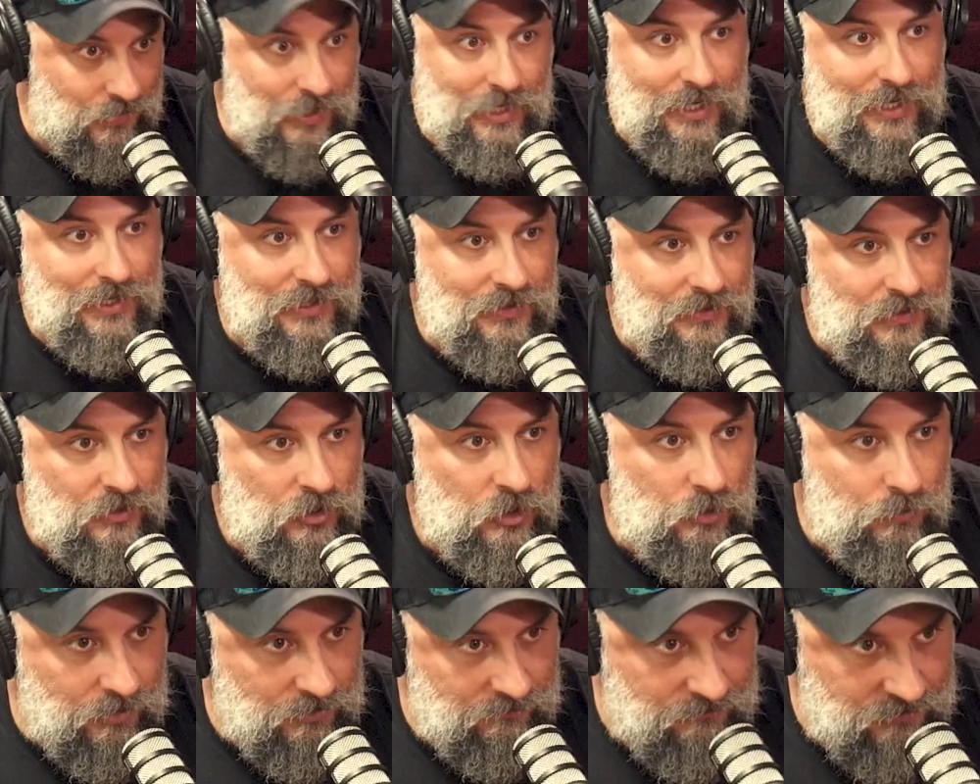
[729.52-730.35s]
why.
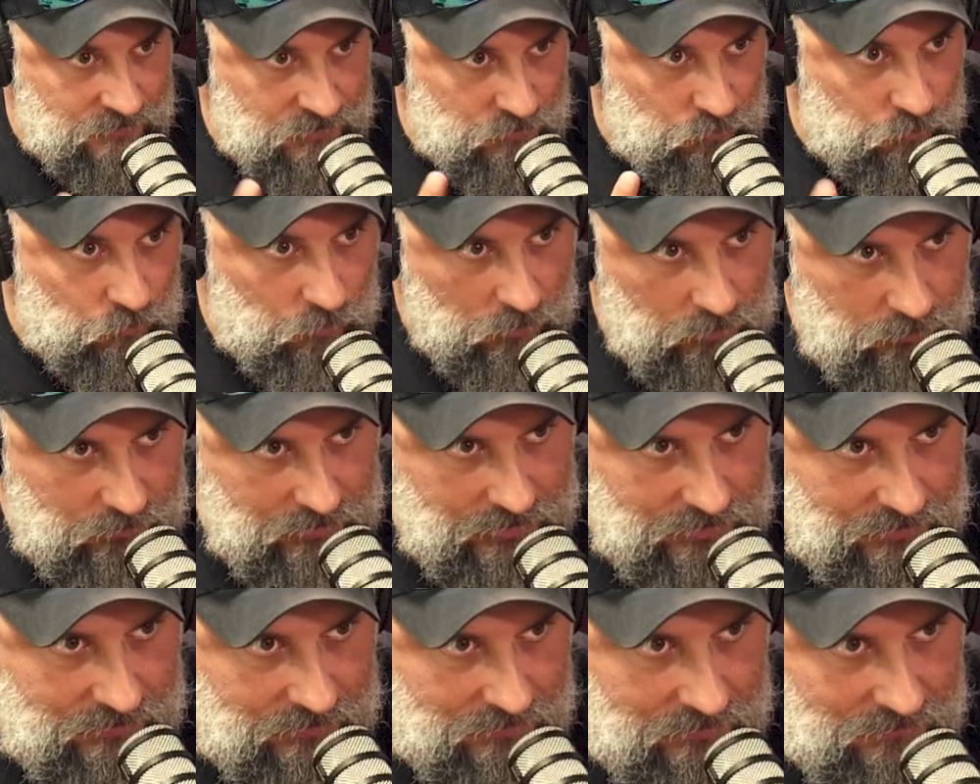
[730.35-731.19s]
But if it's
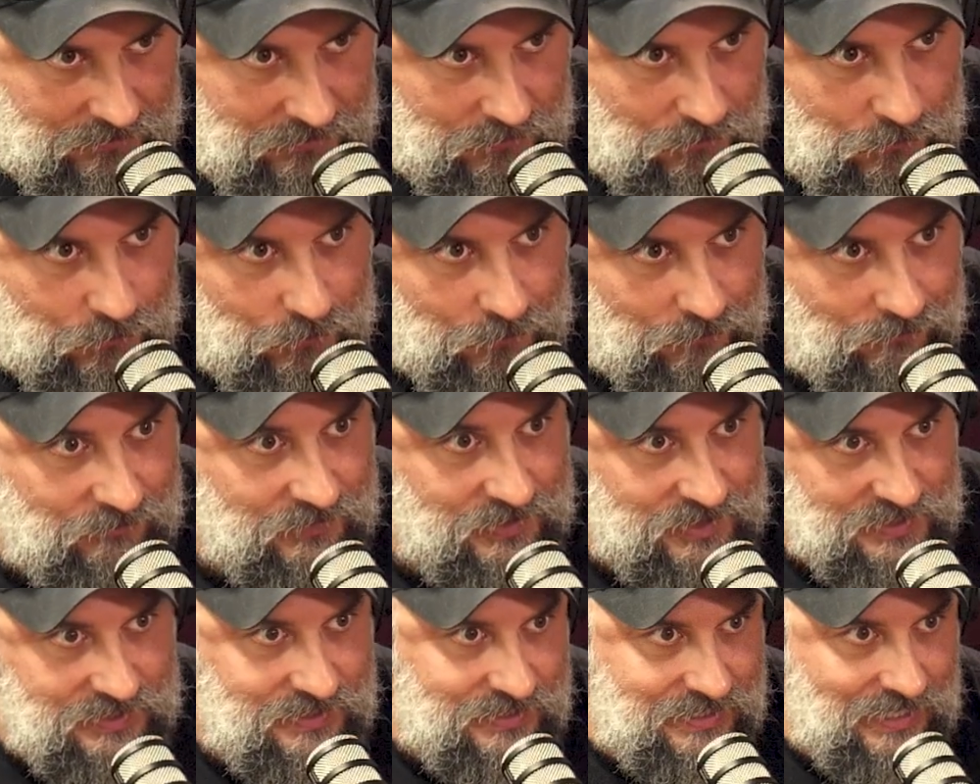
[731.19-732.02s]
wounded or if
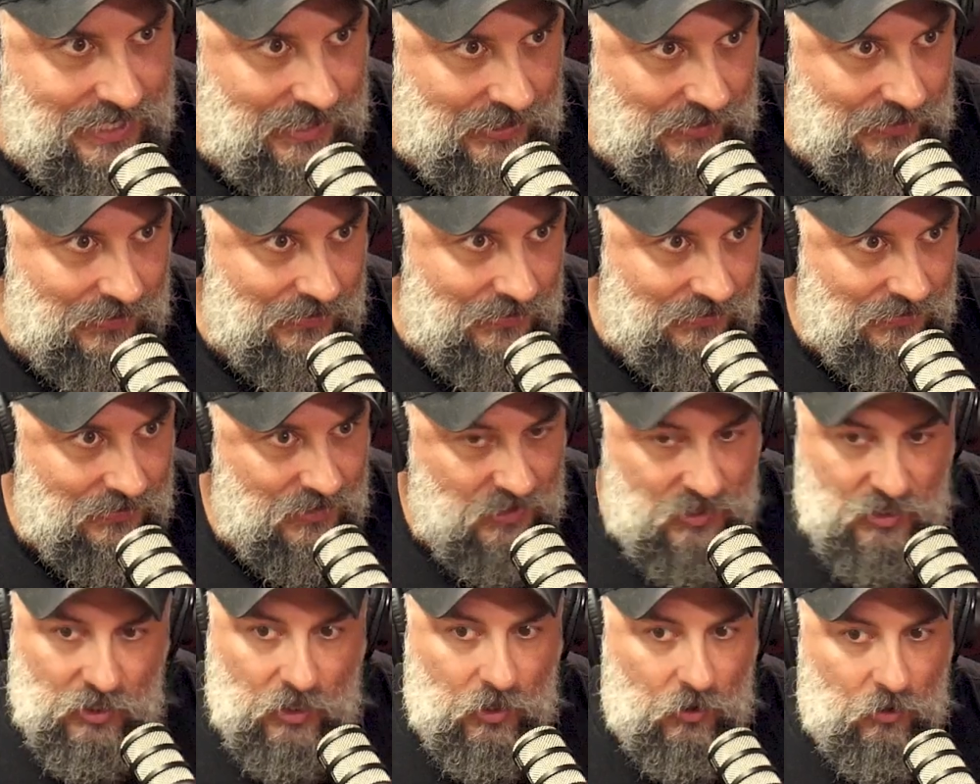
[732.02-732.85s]
it's dead,
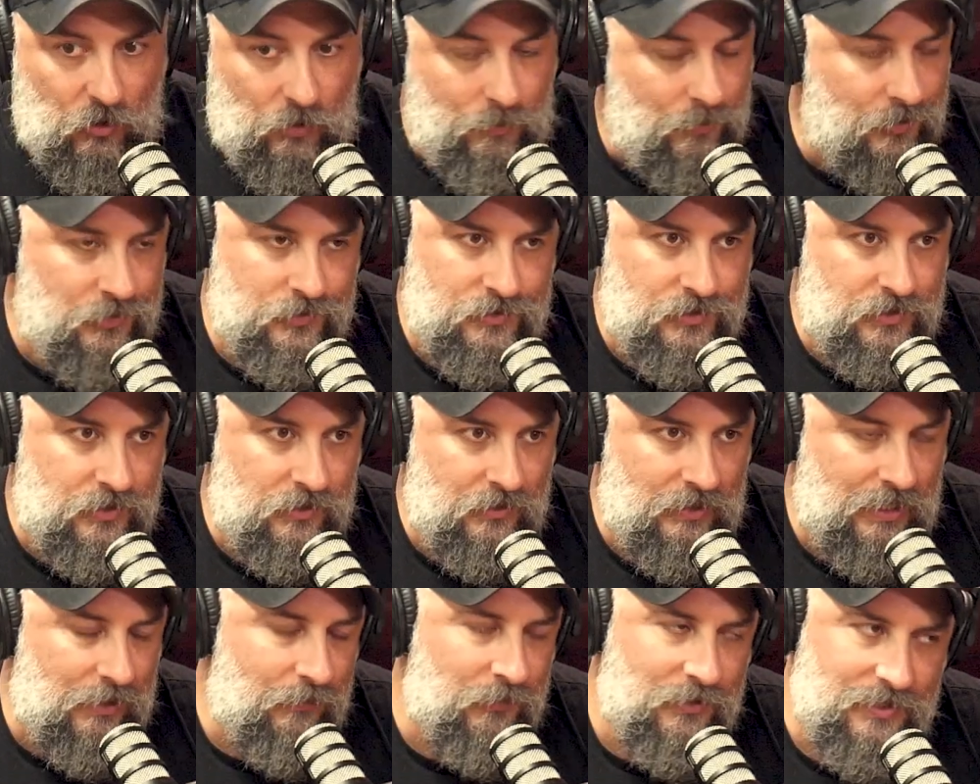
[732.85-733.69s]
almost,
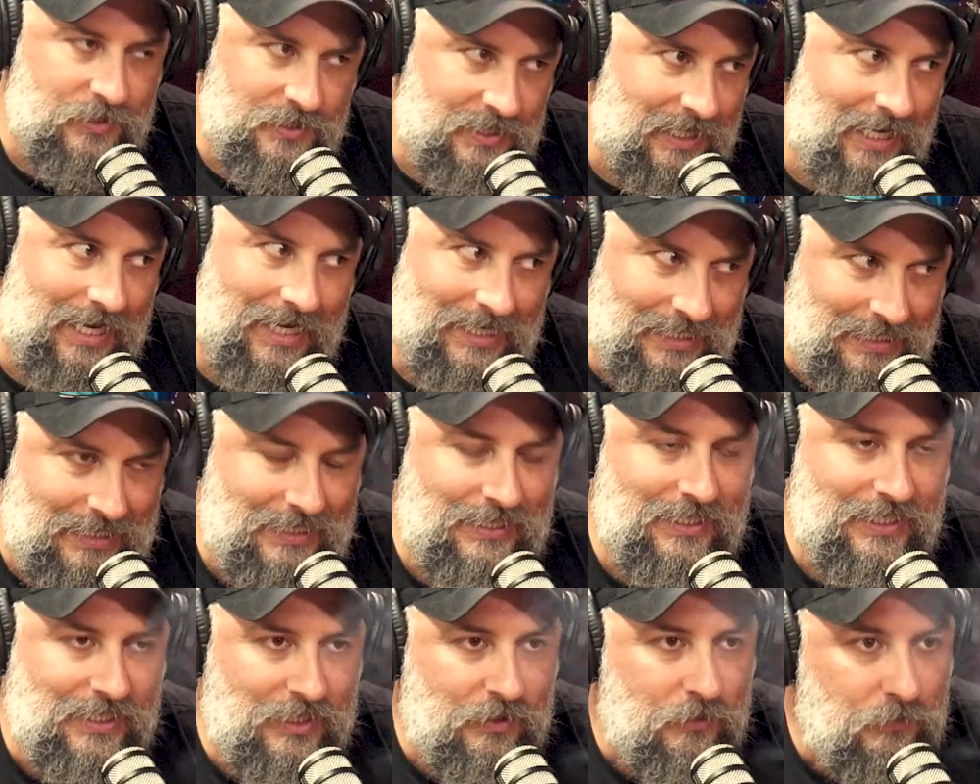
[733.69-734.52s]
I wouldn't say
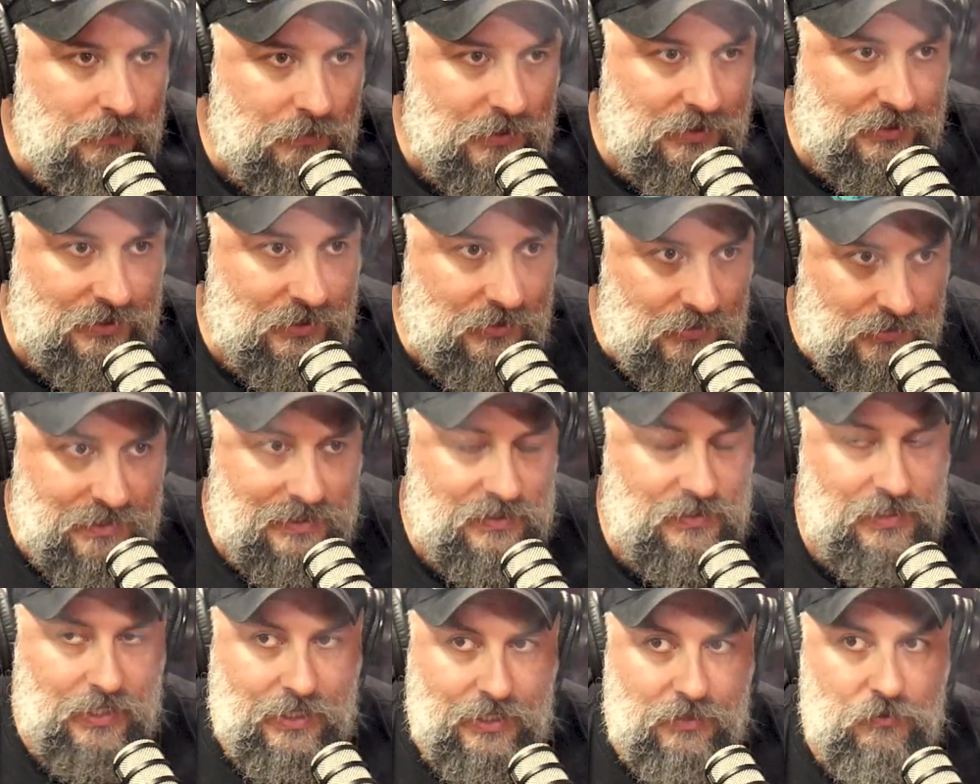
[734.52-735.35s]
anything, but there
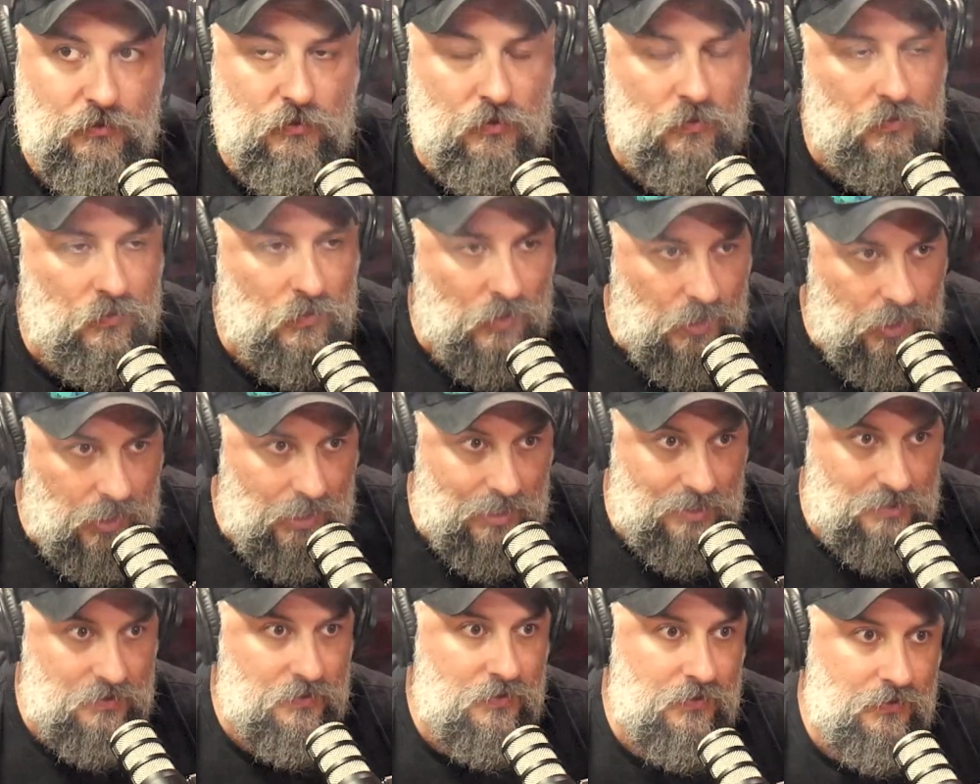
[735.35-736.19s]
is a
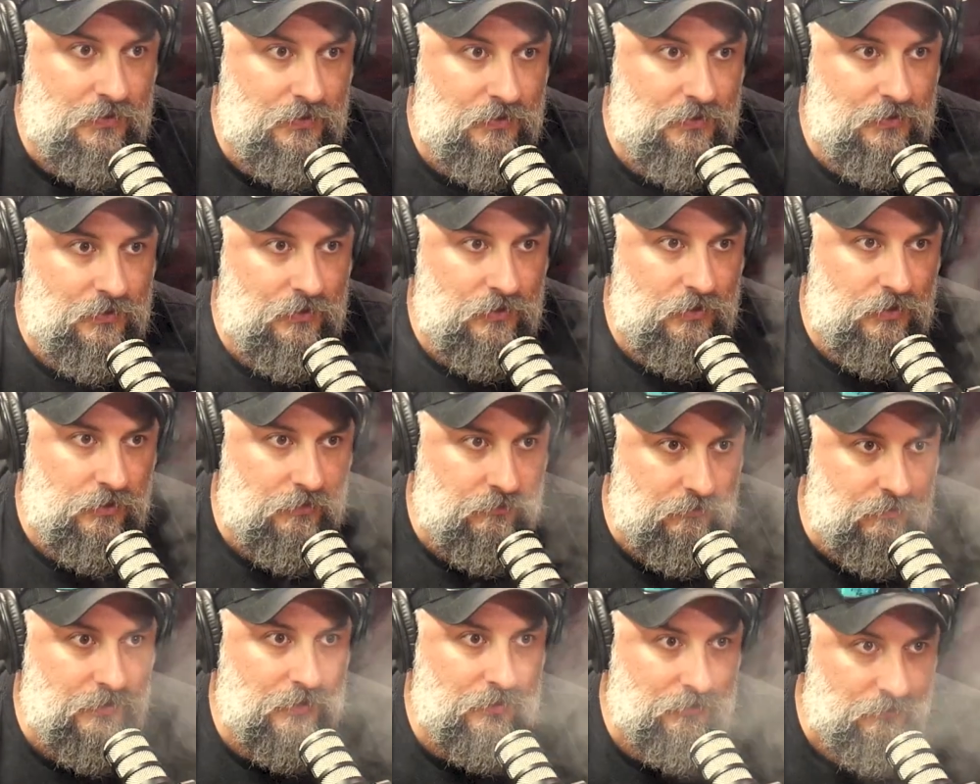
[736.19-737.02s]
lot
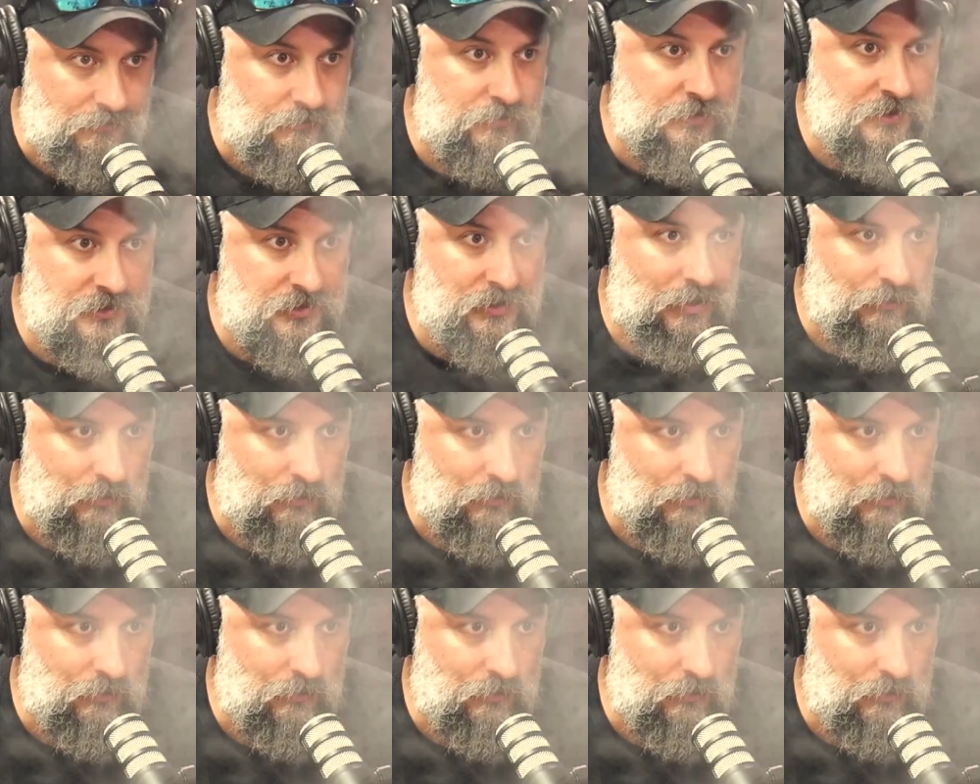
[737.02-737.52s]
of other fish